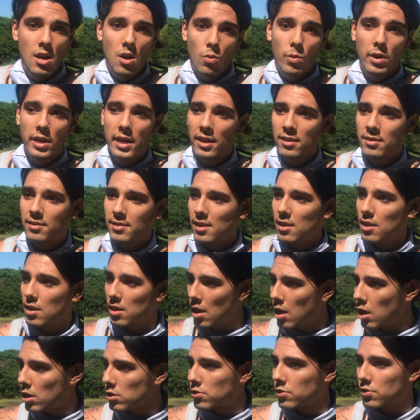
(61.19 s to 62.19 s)
We can see
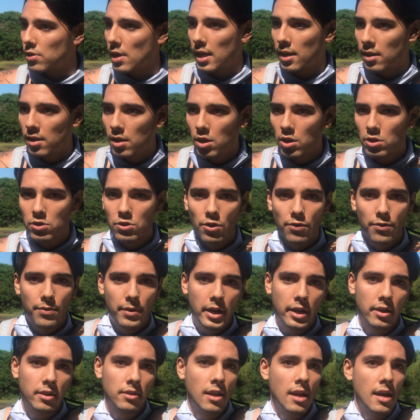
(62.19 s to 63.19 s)
lots and lots of
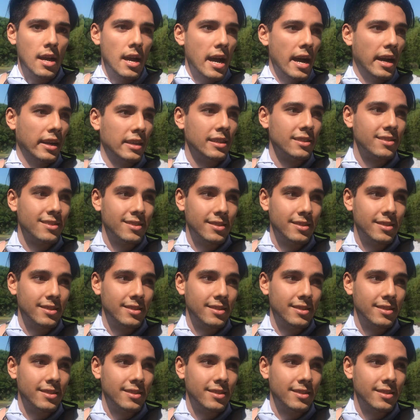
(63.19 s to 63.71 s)
birds, and it's